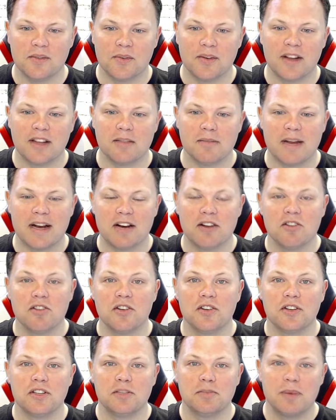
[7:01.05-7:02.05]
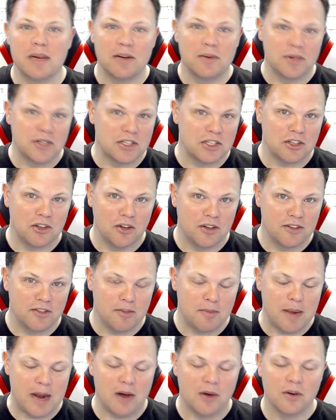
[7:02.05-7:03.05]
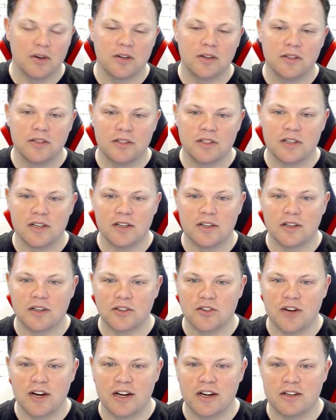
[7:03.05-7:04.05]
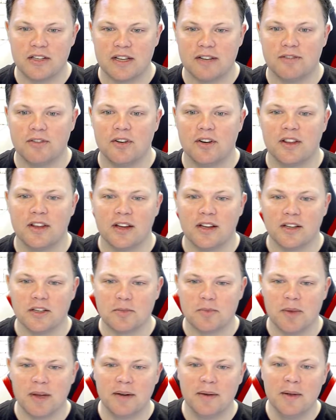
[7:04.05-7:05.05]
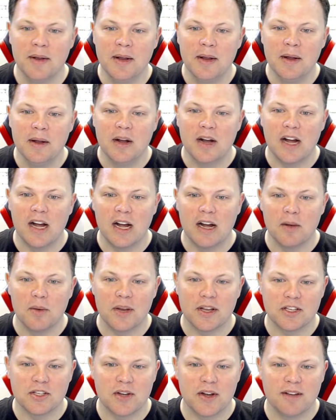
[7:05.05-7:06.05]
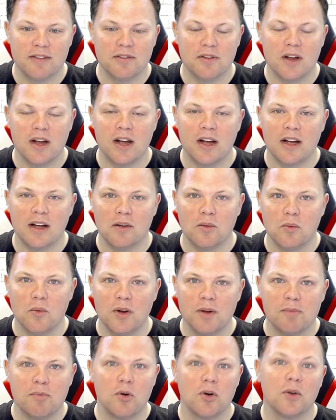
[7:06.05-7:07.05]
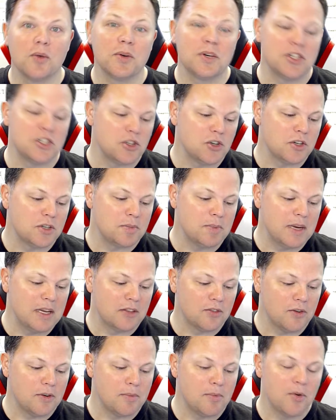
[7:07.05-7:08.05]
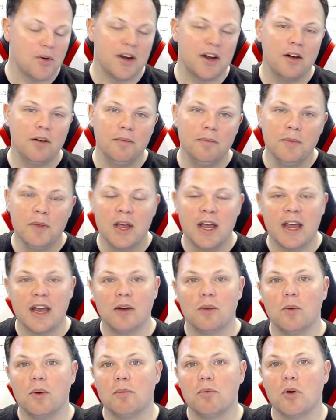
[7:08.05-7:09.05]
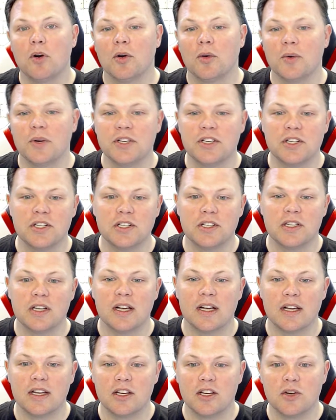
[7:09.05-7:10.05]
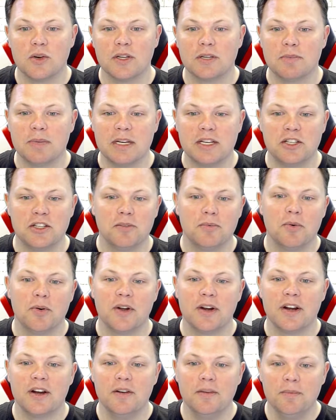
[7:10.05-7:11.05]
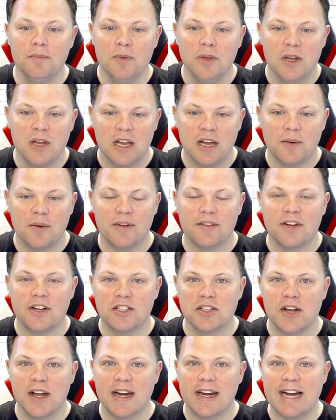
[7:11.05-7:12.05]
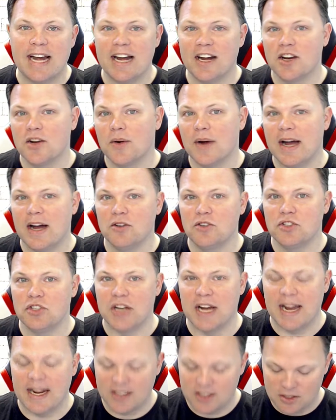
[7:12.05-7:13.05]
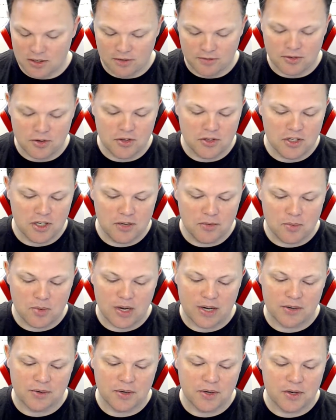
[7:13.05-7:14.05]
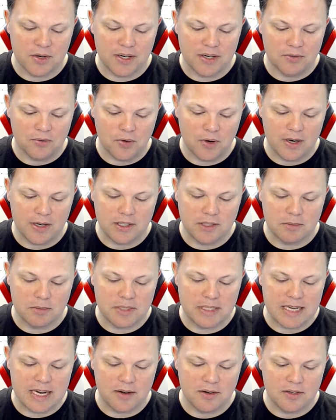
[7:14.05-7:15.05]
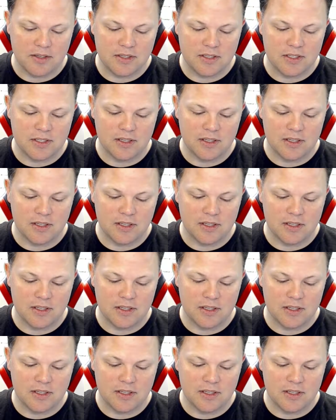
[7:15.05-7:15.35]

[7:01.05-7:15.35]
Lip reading: We've got the micro USB, which is only for power, so don't try and use that for anything else. But we also have one port, which is USB 3.0, and one port, which is USB 2.0. And we've also got an audio out jack. So if you did want to go ahead and run some sound